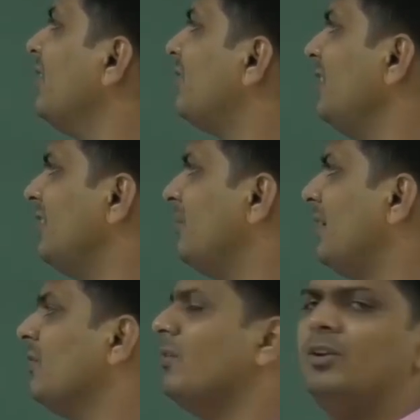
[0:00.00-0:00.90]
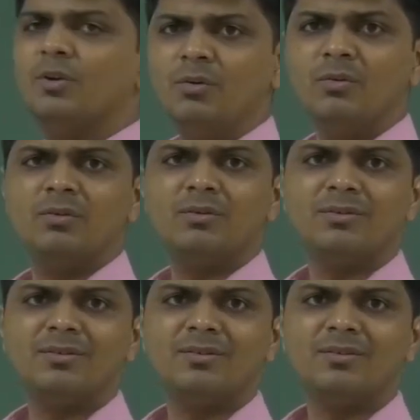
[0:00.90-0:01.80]
is seated by the window.
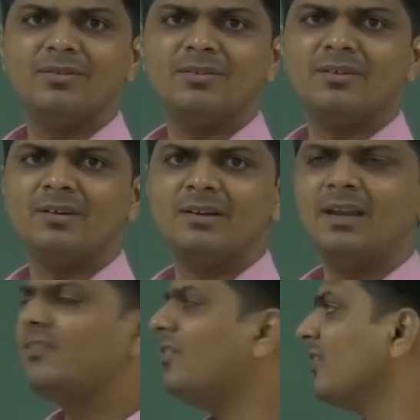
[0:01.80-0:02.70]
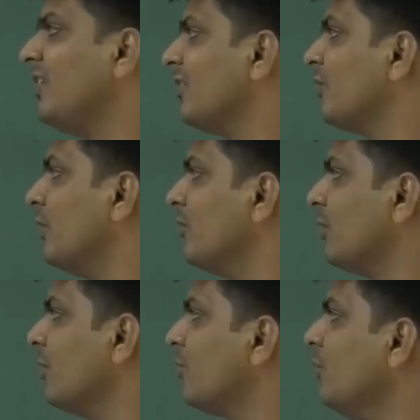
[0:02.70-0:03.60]
Let's check the other ones
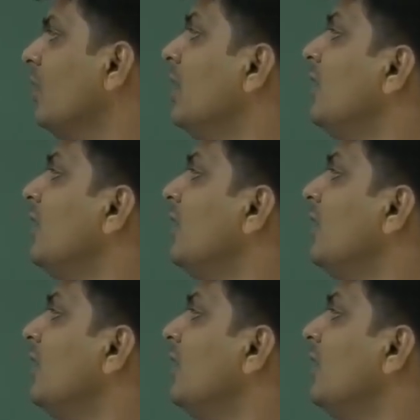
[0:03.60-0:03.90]
also.